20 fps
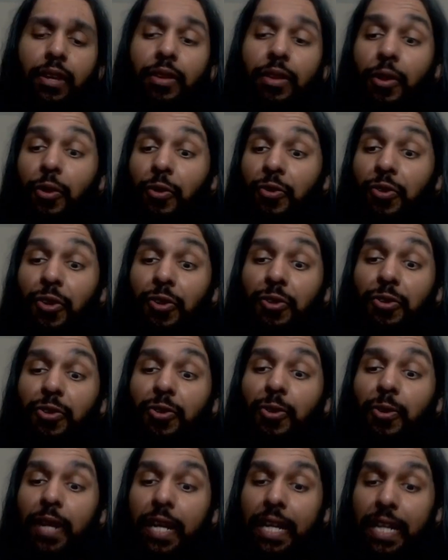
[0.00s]
There's
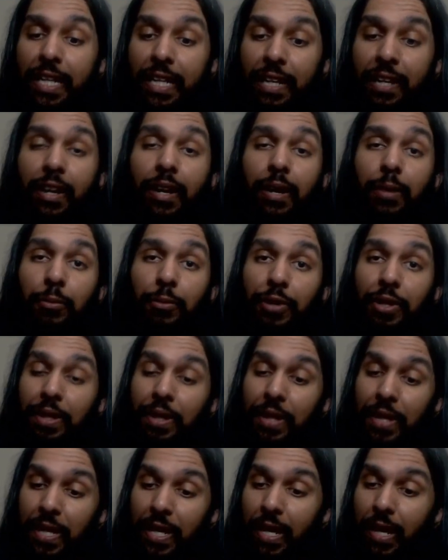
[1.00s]
also a camera,
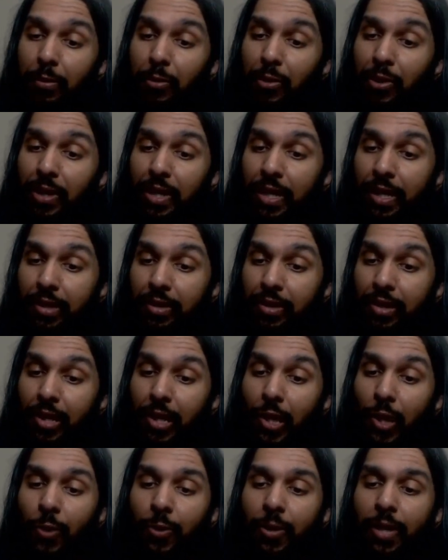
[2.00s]
and the camera is
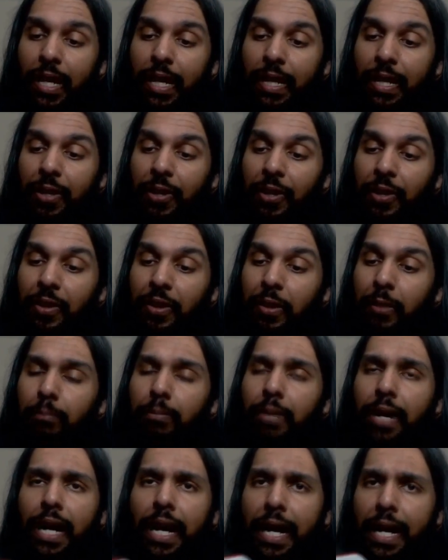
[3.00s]
located on the
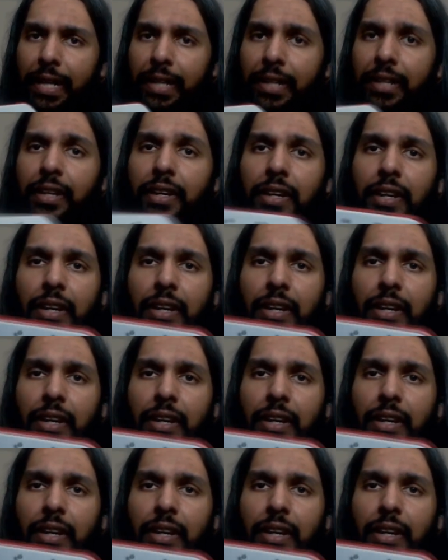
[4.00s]
back.